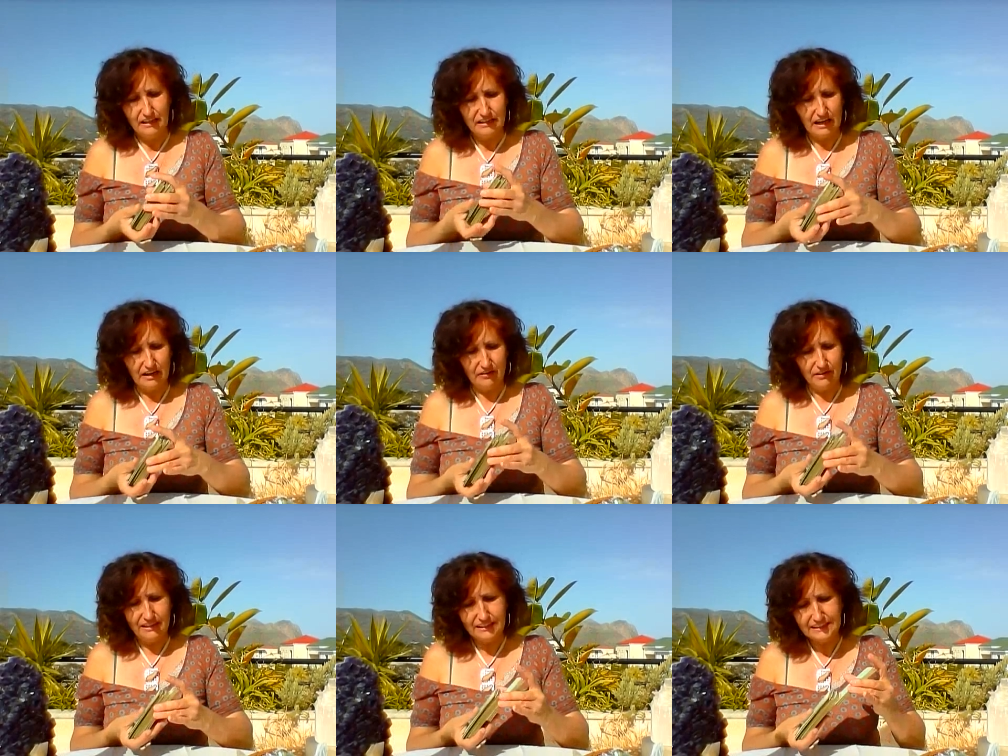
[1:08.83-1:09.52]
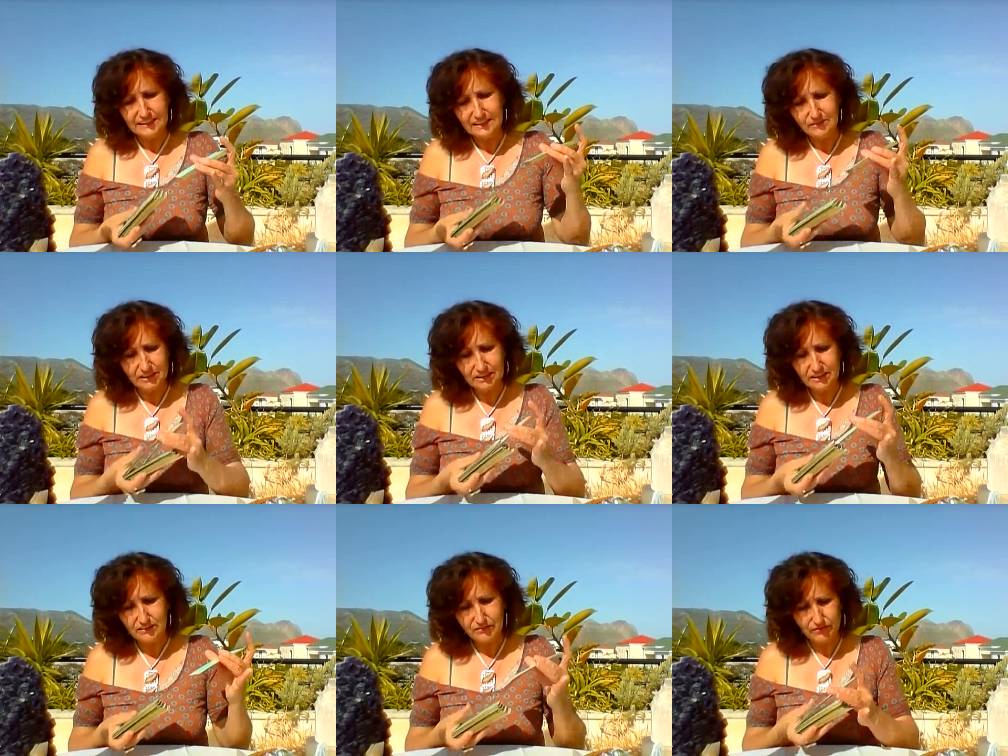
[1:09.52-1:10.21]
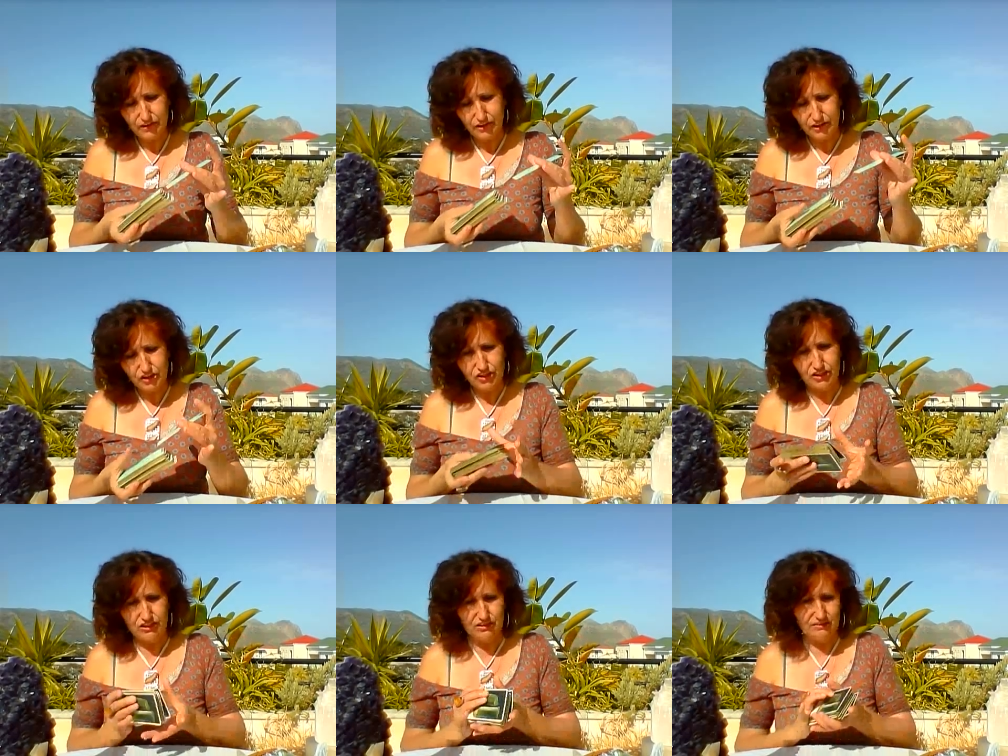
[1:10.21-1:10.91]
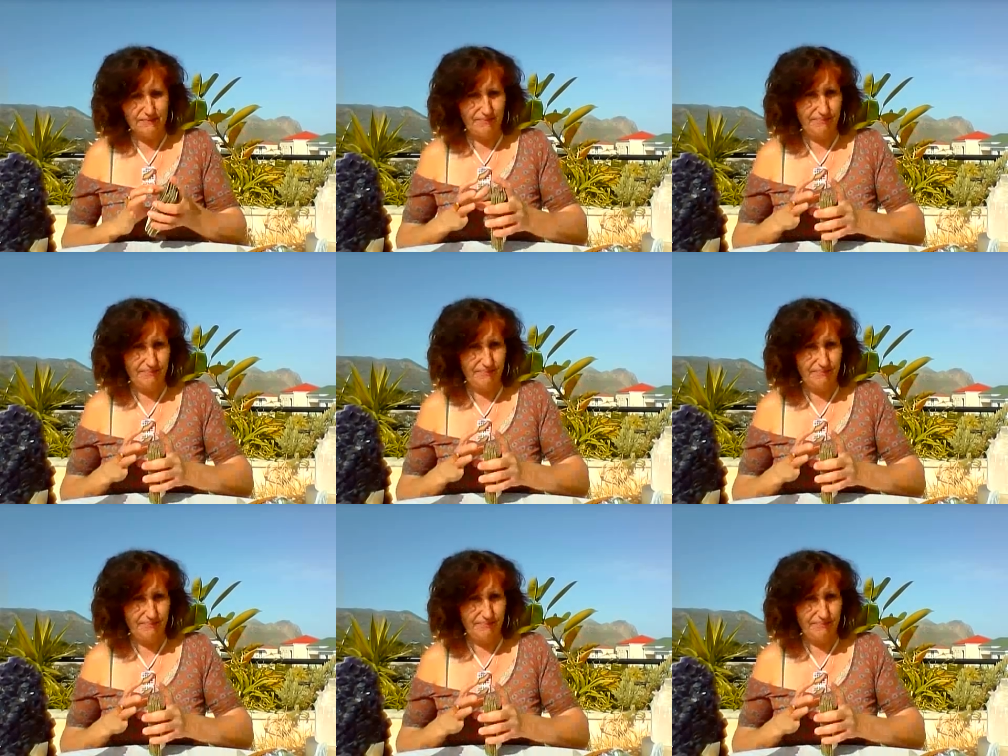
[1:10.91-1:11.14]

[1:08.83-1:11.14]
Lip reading: Now let's see what is your first